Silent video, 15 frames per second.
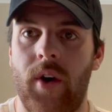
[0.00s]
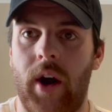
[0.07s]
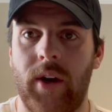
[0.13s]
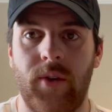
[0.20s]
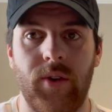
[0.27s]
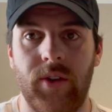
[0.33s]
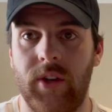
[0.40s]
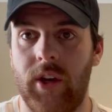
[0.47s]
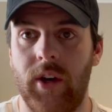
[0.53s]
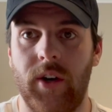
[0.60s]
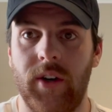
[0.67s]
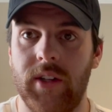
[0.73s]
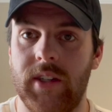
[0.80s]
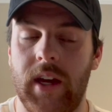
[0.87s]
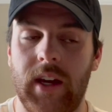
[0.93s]
I couldn't
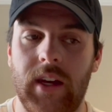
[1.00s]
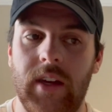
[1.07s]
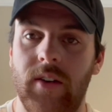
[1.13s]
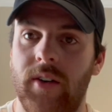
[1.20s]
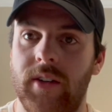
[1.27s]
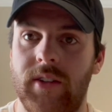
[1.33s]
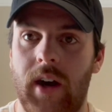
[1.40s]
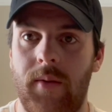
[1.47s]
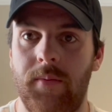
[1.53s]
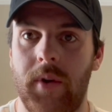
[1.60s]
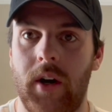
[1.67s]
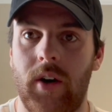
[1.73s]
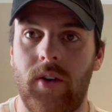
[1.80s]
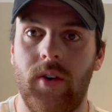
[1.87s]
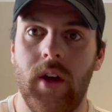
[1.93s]
curl a 10 kilo
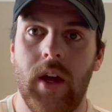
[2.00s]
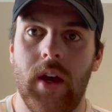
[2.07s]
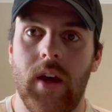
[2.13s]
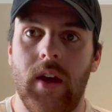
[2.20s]
dumbbell.